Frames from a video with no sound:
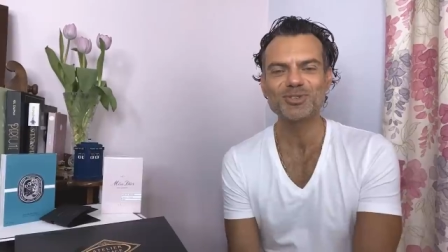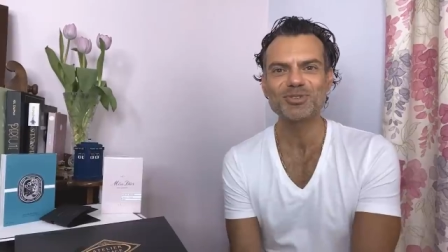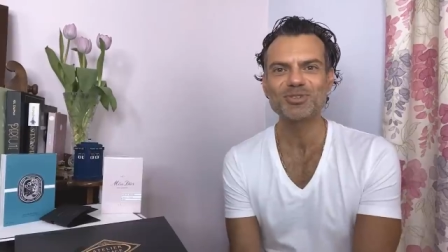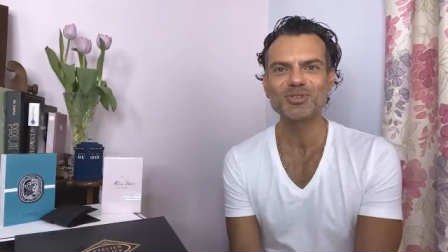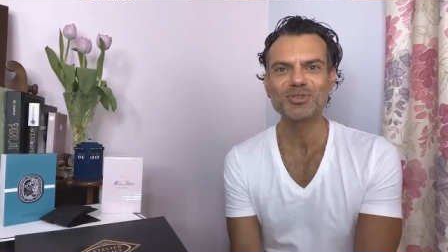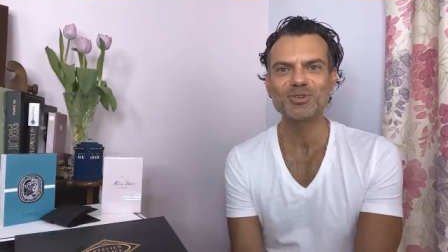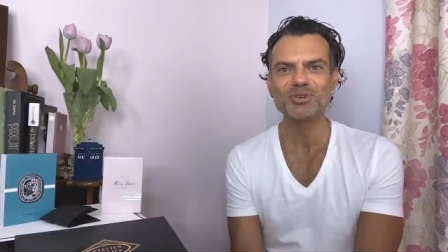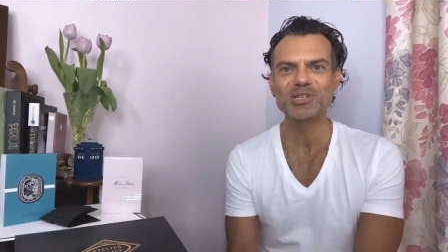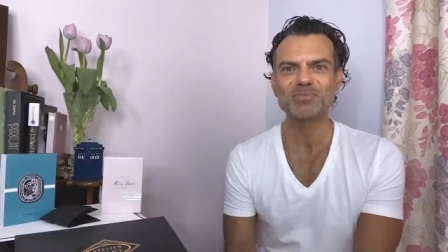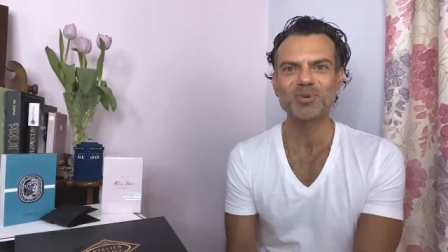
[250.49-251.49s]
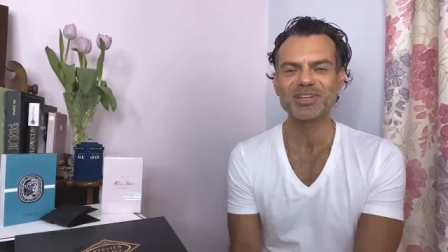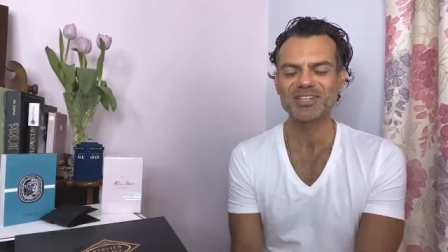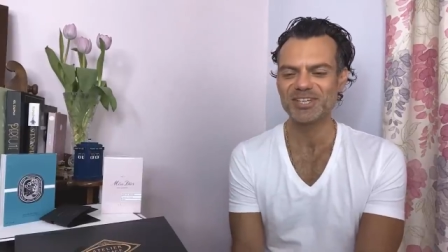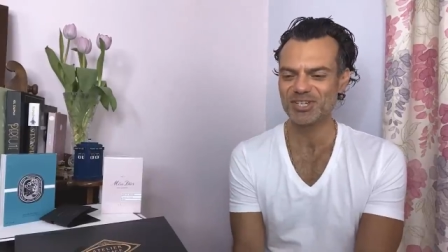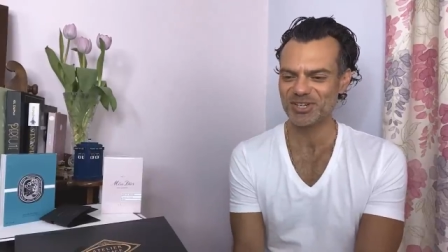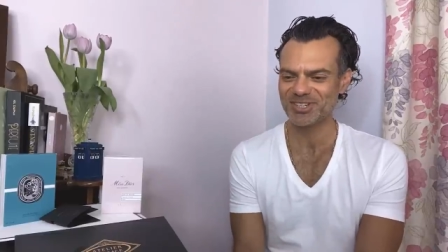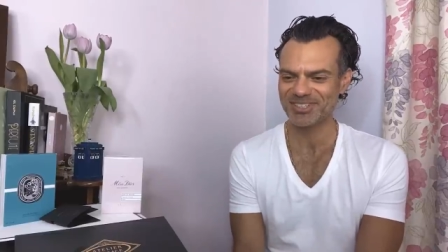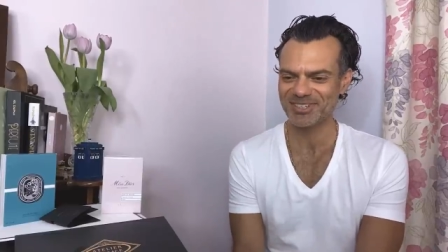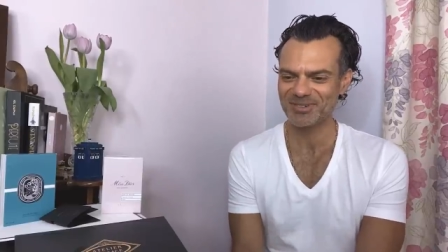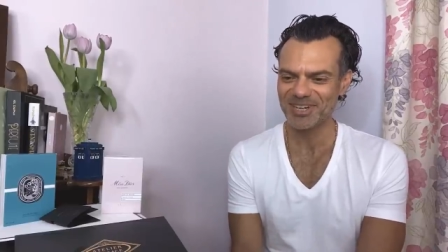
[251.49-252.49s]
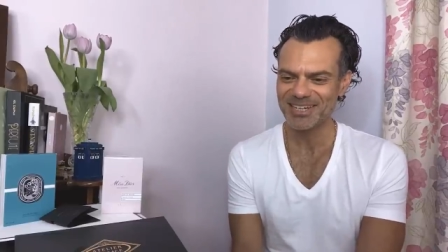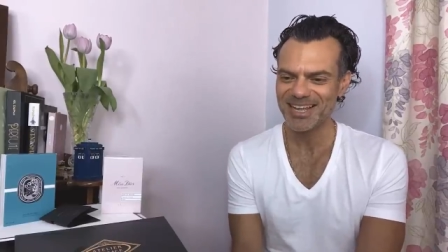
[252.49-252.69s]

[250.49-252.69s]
do the the crisp white T-shirt thing, right?